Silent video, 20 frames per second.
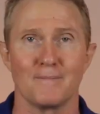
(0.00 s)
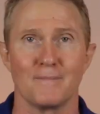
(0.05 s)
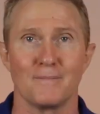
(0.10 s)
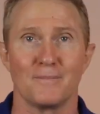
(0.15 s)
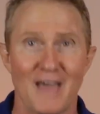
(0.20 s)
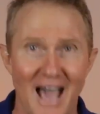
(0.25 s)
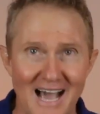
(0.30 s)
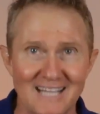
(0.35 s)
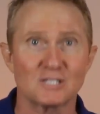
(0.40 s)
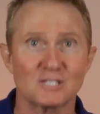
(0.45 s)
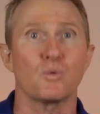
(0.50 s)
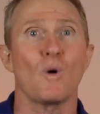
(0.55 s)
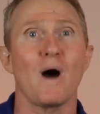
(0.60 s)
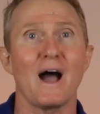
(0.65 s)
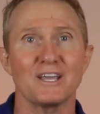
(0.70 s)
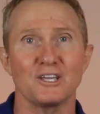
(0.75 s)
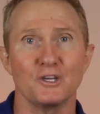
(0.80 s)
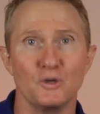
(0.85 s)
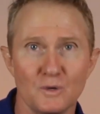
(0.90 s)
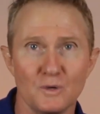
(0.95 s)
That's why
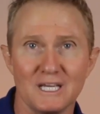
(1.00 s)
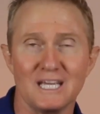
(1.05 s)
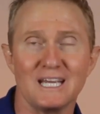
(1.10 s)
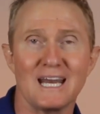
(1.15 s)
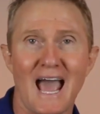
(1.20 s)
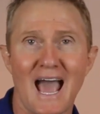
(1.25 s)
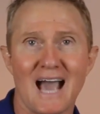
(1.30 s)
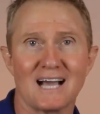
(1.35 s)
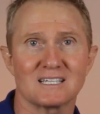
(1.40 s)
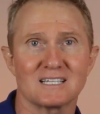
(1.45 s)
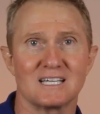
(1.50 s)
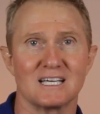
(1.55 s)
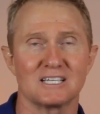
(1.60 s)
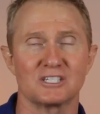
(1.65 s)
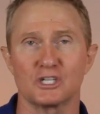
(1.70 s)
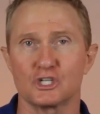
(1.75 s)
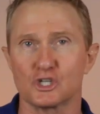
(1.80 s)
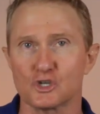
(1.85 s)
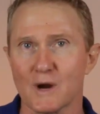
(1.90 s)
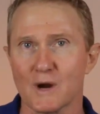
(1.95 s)
you need access
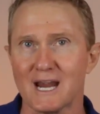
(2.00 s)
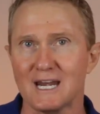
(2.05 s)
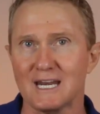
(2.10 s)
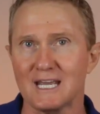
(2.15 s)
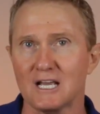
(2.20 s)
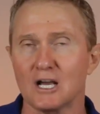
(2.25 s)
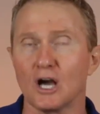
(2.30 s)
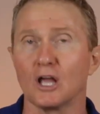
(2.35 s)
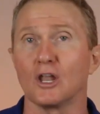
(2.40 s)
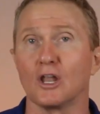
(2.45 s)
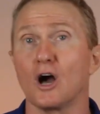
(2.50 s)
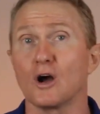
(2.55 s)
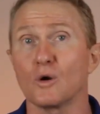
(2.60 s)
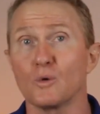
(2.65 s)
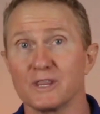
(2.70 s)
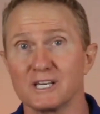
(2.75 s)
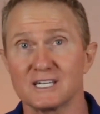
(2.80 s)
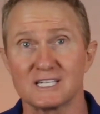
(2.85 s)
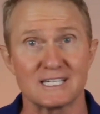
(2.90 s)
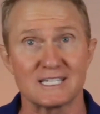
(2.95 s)
to training along
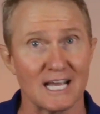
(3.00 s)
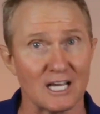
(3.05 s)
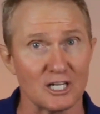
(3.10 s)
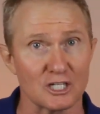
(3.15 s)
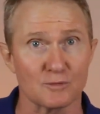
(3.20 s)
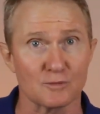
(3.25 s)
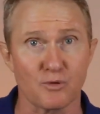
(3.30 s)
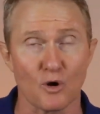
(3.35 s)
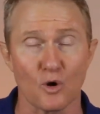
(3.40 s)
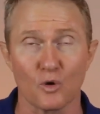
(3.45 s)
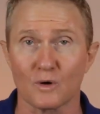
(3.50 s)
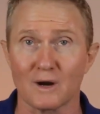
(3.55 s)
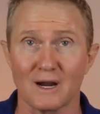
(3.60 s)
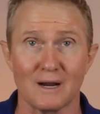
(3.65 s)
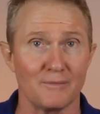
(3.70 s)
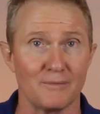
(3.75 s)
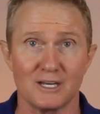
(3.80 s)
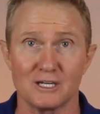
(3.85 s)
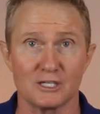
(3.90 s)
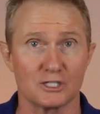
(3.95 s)
with a sales
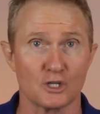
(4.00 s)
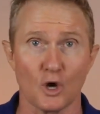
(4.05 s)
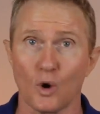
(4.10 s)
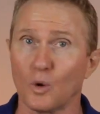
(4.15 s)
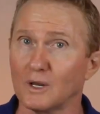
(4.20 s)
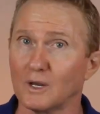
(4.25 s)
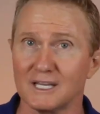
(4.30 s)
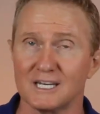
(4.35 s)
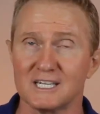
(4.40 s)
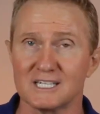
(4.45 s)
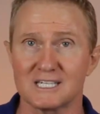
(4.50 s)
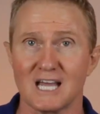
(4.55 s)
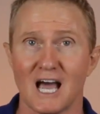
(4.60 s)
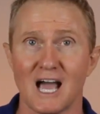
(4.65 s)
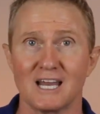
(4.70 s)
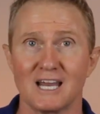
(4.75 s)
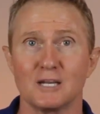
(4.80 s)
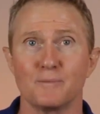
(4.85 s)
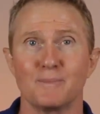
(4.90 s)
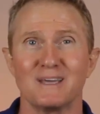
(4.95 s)
program that is totally
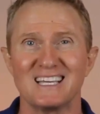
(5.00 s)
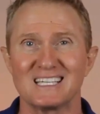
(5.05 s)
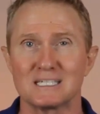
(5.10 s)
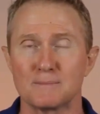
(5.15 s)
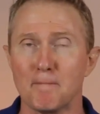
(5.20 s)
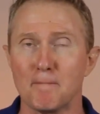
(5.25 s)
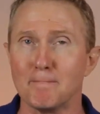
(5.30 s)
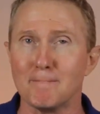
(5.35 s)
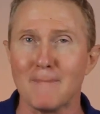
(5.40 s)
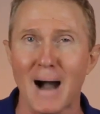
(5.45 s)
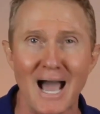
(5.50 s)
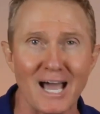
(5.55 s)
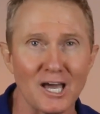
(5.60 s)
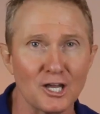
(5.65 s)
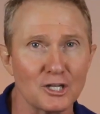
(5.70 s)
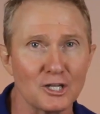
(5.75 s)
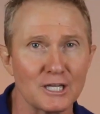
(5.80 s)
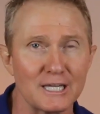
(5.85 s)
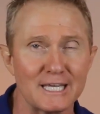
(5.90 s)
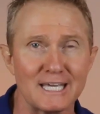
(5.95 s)
designed to be as
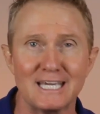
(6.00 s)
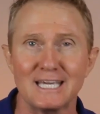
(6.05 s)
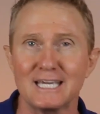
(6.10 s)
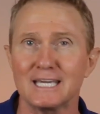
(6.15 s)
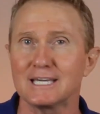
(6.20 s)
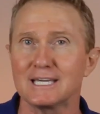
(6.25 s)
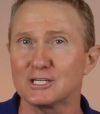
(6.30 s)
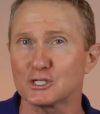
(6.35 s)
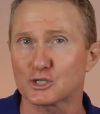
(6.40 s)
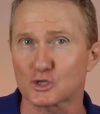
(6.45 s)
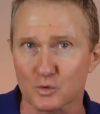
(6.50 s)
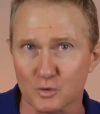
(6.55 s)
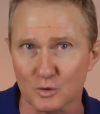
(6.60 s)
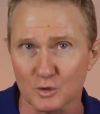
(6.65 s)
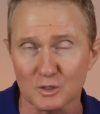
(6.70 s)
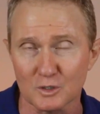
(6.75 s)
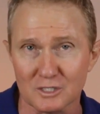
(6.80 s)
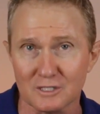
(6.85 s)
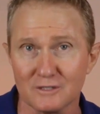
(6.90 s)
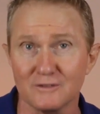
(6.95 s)
mildly
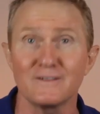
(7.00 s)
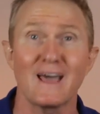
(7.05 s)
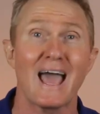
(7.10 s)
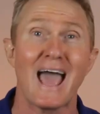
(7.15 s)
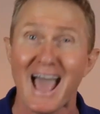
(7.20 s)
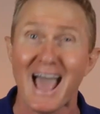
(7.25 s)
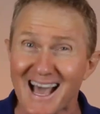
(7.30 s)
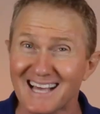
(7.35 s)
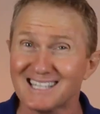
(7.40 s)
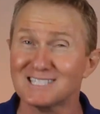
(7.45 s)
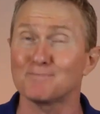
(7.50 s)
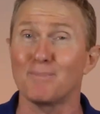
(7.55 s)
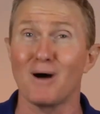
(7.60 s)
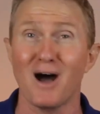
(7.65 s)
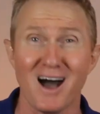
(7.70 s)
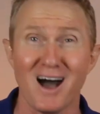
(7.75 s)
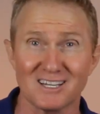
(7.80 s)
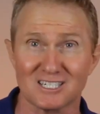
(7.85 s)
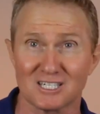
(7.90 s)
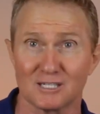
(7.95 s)
intrusive as
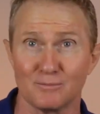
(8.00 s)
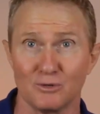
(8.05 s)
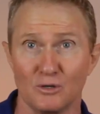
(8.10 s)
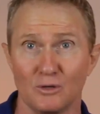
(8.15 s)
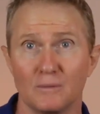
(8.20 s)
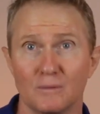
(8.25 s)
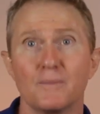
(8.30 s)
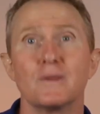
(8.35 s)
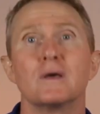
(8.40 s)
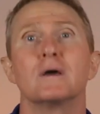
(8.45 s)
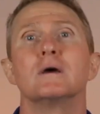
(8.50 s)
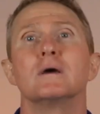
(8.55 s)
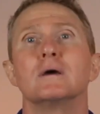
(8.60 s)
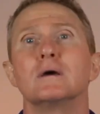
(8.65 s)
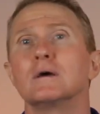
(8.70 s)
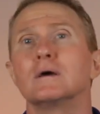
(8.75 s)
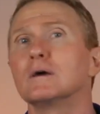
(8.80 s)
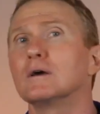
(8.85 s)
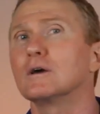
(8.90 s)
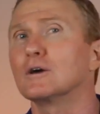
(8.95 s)
possible.
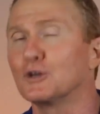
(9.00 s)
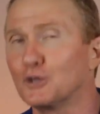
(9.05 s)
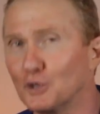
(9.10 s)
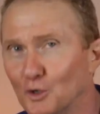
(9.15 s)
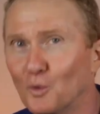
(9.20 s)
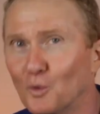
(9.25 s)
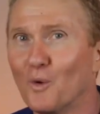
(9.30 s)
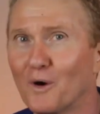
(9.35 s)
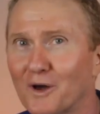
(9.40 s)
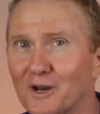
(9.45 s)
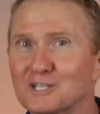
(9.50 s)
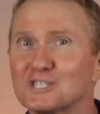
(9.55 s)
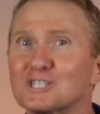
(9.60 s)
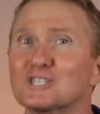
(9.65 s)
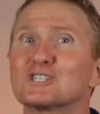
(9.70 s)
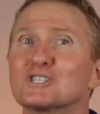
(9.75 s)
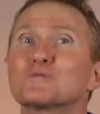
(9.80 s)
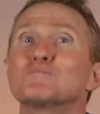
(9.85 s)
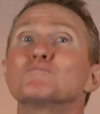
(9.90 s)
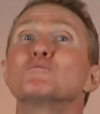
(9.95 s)
You'll want to
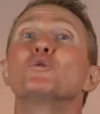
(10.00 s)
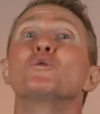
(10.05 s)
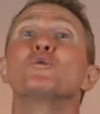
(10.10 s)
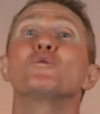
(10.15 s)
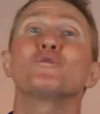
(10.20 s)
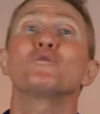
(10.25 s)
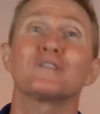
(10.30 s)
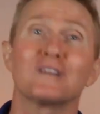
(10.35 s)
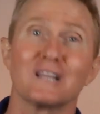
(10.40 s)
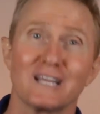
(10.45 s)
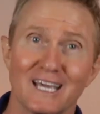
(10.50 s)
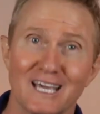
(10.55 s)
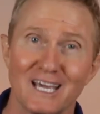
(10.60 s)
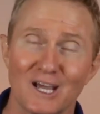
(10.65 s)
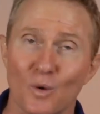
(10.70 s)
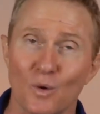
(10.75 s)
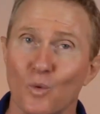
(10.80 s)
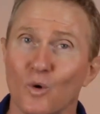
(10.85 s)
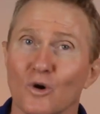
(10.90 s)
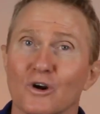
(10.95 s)
smoothly
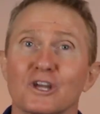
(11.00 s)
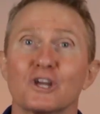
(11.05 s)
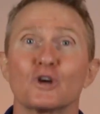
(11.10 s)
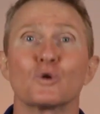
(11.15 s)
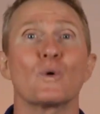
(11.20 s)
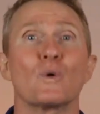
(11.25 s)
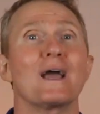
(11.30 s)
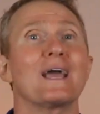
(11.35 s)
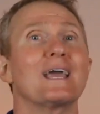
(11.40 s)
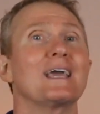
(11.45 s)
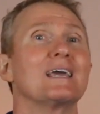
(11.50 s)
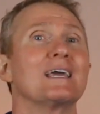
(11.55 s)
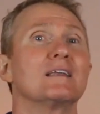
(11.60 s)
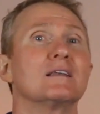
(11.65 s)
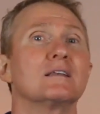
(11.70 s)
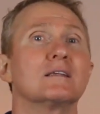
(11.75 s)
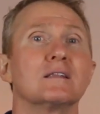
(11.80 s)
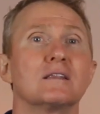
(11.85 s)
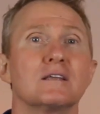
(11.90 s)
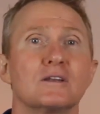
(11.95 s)
work your way into the